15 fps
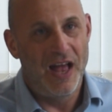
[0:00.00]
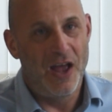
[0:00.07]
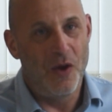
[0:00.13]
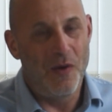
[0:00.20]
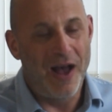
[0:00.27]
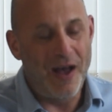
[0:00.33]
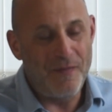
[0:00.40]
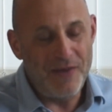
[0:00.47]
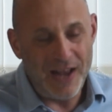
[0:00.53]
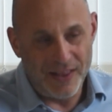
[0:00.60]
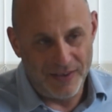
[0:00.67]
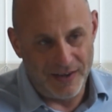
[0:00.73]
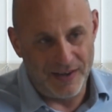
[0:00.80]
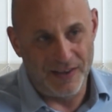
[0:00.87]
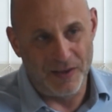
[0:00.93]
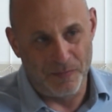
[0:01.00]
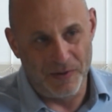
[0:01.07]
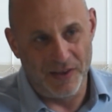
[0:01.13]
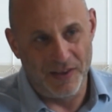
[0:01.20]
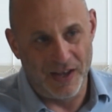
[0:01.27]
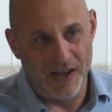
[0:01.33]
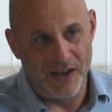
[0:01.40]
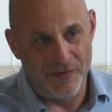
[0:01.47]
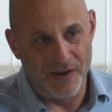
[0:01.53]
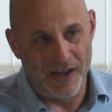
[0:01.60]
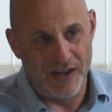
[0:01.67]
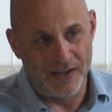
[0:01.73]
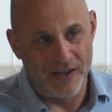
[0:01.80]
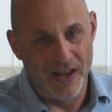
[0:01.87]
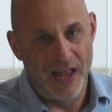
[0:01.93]
who haven't had the discipline that I've
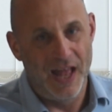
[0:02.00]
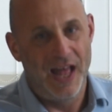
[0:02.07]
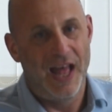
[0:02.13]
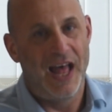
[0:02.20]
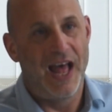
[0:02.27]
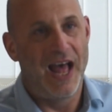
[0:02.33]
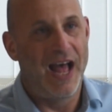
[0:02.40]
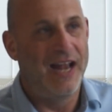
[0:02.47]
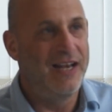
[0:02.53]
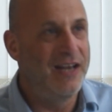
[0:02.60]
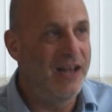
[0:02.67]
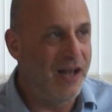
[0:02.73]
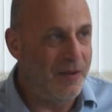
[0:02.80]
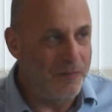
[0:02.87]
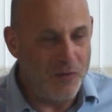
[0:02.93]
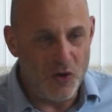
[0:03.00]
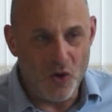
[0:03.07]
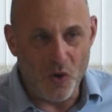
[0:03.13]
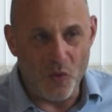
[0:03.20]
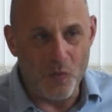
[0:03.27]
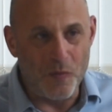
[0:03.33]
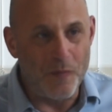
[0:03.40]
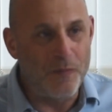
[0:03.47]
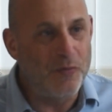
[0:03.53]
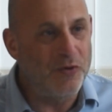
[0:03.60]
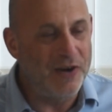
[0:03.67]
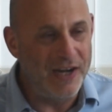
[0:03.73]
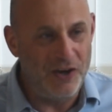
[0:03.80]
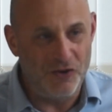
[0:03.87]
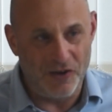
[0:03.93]
had end up not
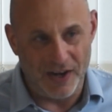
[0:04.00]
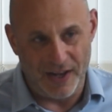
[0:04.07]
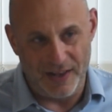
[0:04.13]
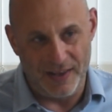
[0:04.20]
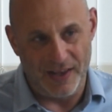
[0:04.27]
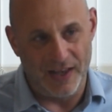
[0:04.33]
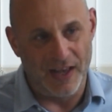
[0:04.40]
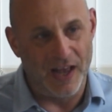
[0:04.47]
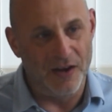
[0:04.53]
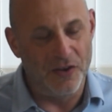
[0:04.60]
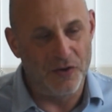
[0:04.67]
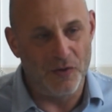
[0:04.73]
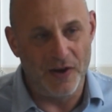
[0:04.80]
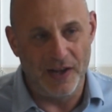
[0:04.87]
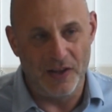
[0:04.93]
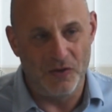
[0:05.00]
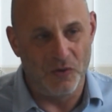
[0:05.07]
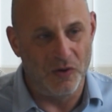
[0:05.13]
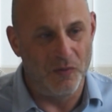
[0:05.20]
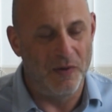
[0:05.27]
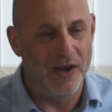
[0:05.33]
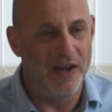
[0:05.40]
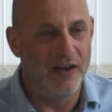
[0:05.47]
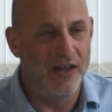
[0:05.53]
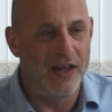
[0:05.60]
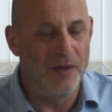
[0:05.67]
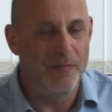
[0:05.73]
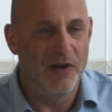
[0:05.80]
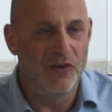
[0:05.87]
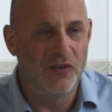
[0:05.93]
appreciating and throwing it all away in
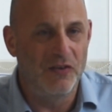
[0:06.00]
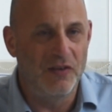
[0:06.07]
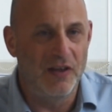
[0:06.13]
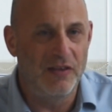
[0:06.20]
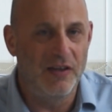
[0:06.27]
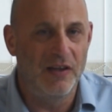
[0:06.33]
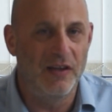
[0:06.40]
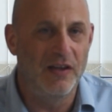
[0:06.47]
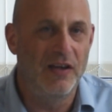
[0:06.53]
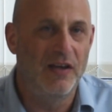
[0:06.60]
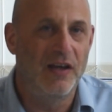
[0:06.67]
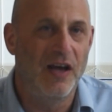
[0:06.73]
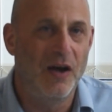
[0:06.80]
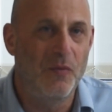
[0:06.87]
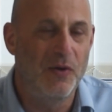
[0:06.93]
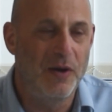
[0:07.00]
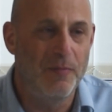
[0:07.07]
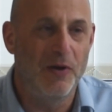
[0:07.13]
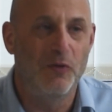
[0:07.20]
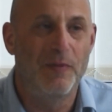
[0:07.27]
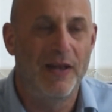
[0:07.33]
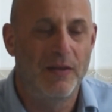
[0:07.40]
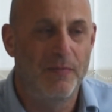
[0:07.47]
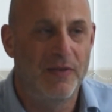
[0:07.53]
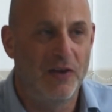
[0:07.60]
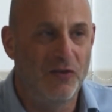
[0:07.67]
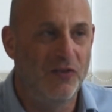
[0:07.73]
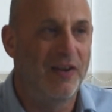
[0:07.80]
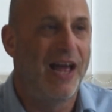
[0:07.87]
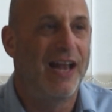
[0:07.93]
high margins. So I think we're in a much better
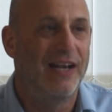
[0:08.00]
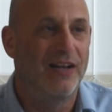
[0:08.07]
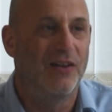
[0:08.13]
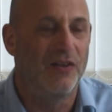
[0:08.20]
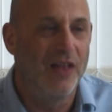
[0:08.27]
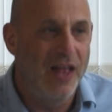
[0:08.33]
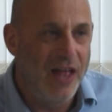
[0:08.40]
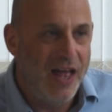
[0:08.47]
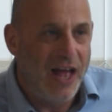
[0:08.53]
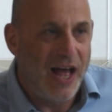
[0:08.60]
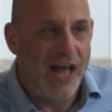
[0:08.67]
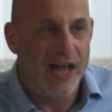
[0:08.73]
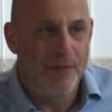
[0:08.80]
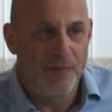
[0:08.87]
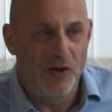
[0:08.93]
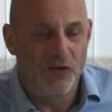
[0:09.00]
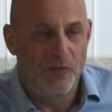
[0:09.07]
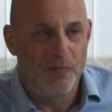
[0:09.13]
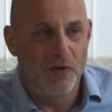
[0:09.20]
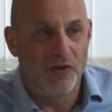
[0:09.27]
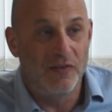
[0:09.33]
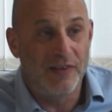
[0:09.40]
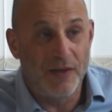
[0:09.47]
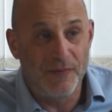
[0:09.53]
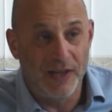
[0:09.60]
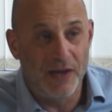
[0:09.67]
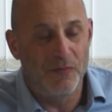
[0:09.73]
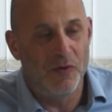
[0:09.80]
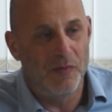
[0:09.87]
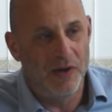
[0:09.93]
position to handle higher margin products from
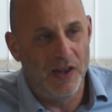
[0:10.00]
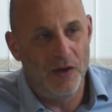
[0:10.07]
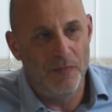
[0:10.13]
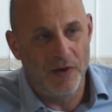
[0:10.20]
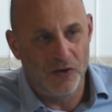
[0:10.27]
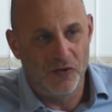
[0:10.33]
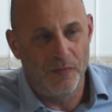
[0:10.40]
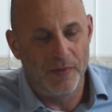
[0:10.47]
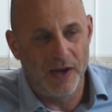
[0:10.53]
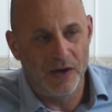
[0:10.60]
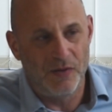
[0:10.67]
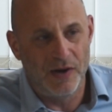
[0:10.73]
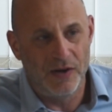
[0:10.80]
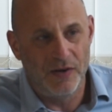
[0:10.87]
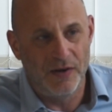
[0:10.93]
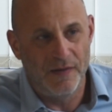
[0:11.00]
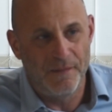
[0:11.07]
come from a low margin background.